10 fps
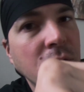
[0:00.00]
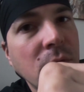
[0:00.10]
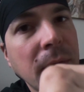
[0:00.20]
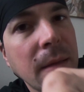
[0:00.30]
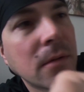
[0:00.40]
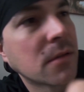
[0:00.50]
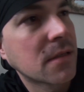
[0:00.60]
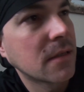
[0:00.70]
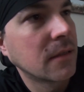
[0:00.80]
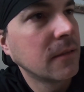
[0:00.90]
you will be able to
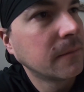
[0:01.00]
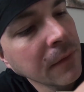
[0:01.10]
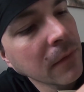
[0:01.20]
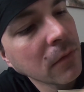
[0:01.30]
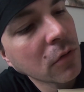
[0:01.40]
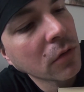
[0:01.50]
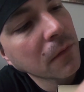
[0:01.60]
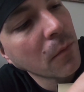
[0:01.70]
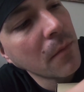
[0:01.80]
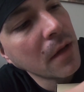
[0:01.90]
see, if I will go
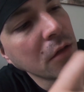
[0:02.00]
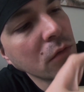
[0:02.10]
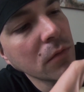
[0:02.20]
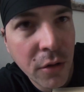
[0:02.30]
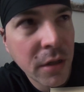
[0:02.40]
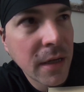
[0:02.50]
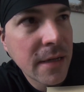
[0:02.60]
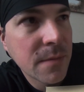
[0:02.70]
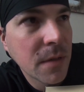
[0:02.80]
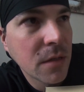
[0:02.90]
from menu, really
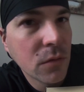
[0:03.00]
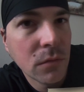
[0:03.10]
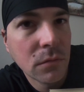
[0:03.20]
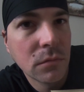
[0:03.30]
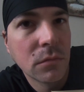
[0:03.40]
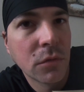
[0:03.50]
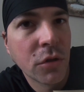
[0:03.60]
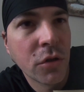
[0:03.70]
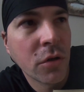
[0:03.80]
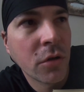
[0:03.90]
nice menu,
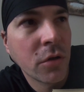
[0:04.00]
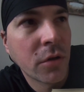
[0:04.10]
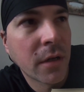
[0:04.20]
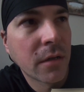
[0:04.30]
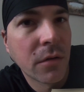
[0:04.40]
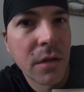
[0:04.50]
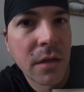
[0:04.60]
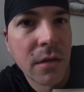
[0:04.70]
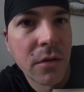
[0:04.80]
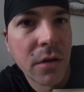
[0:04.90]
you can
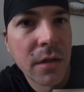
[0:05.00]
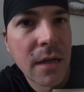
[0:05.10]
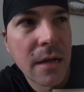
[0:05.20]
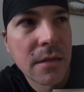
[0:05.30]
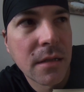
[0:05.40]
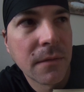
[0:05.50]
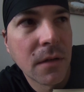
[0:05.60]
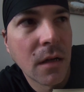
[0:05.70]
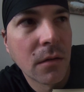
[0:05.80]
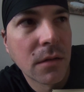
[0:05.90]
read really nicely
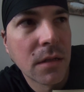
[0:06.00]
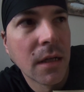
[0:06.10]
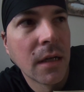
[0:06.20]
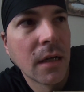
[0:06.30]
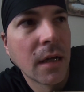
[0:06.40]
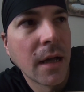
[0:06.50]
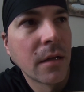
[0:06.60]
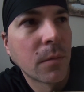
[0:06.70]
without any